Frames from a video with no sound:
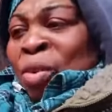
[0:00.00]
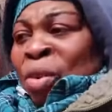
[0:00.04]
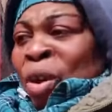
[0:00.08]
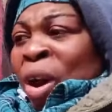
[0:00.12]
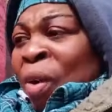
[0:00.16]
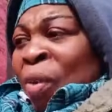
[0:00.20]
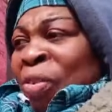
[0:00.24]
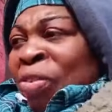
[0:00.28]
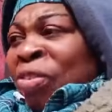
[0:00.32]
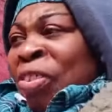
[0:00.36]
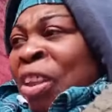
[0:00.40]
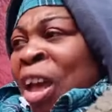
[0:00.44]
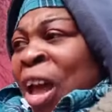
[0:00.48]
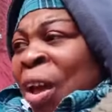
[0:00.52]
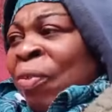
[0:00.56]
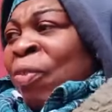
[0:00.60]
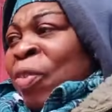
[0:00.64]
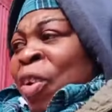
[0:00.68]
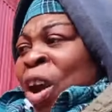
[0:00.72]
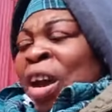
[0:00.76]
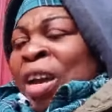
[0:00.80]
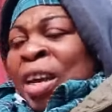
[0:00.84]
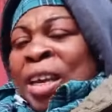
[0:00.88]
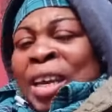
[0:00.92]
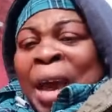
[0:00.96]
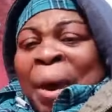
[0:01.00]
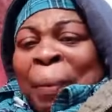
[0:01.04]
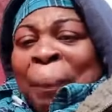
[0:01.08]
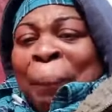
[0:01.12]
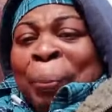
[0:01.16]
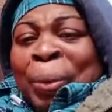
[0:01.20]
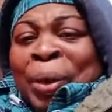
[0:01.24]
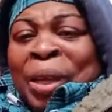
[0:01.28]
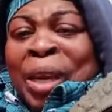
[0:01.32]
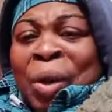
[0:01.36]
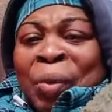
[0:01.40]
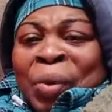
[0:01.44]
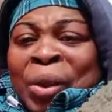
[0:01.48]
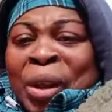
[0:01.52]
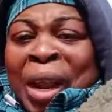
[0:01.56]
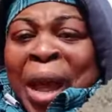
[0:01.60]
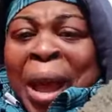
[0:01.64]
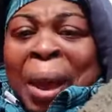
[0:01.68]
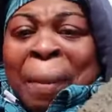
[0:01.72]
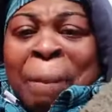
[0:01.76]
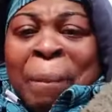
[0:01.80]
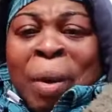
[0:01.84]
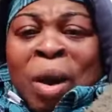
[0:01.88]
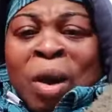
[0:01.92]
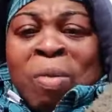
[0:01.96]
know how soft cocky I play with
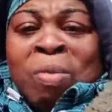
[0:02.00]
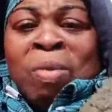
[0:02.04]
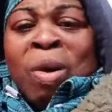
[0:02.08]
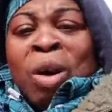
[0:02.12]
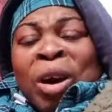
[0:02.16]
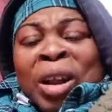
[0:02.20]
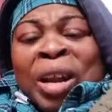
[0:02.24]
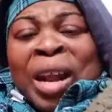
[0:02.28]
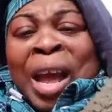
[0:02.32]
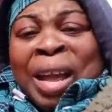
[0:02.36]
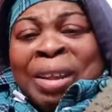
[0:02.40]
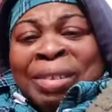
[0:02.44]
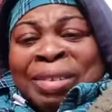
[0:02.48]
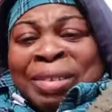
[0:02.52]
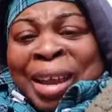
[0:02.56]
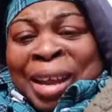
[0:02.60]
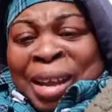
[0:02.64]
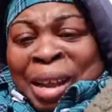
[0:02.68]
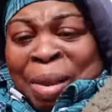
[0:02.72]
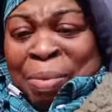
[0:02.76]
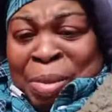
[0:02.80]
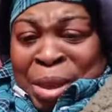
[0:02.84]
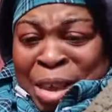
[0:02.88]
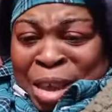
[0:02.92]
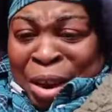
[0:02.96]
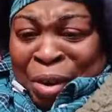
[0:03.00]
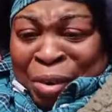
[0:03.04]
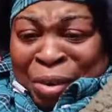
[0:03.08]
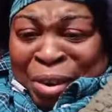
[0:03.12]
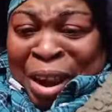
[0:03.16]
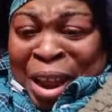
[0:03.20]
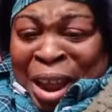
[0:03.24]
like bumbo clad teddy bear.